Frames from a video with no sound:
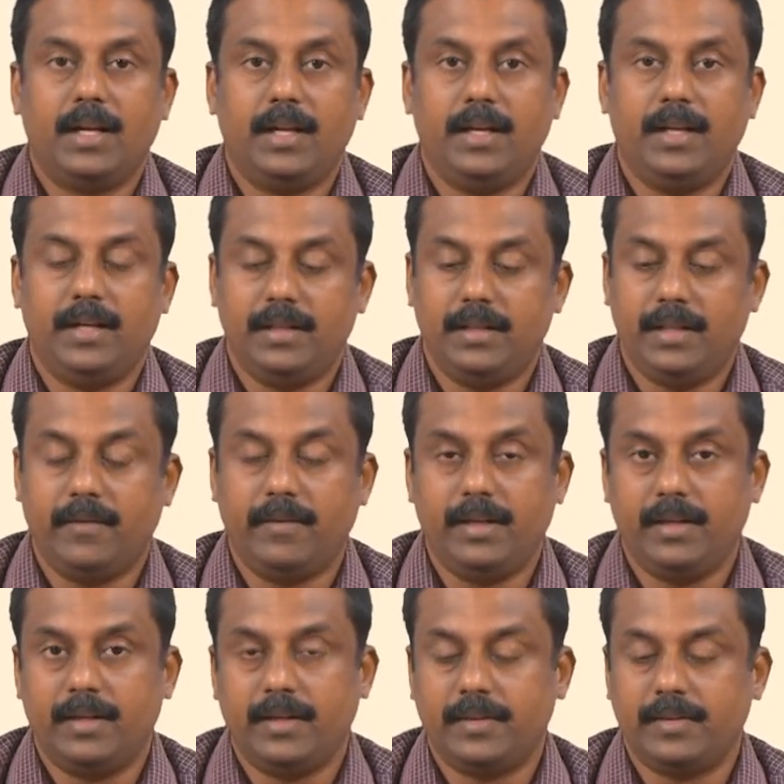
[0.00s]
in, even
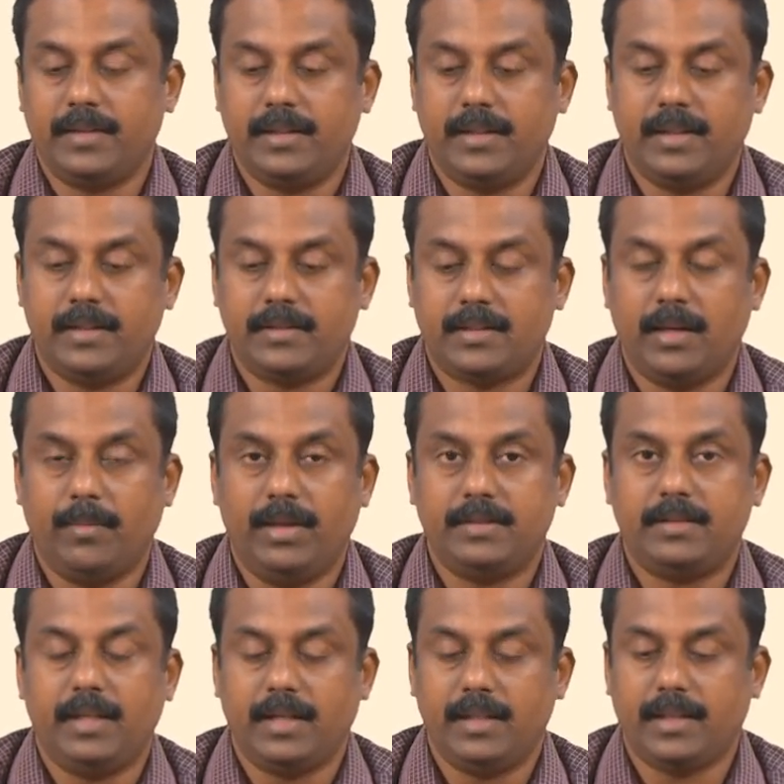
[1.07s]
in
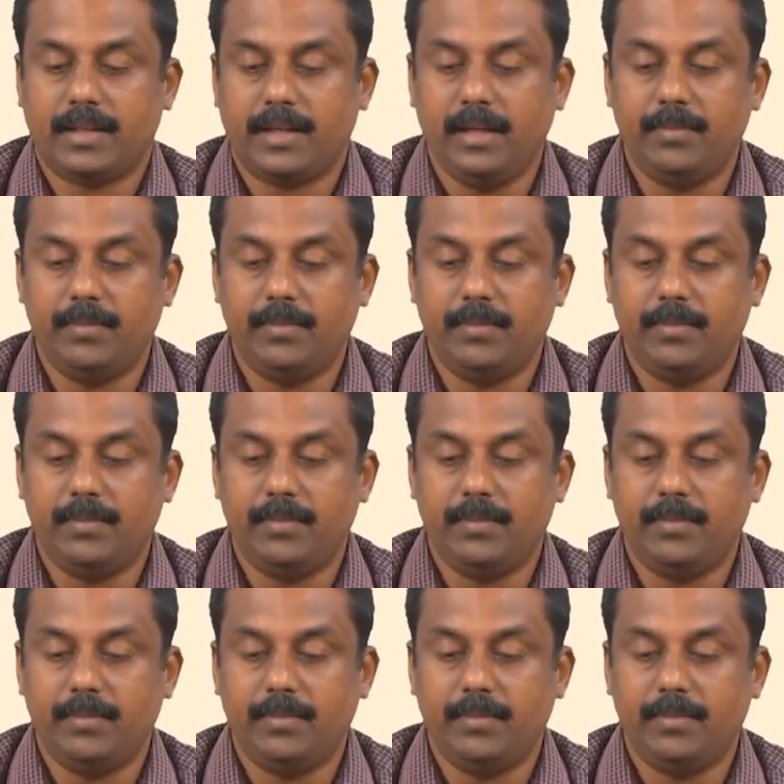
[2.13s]
stabilizing in other,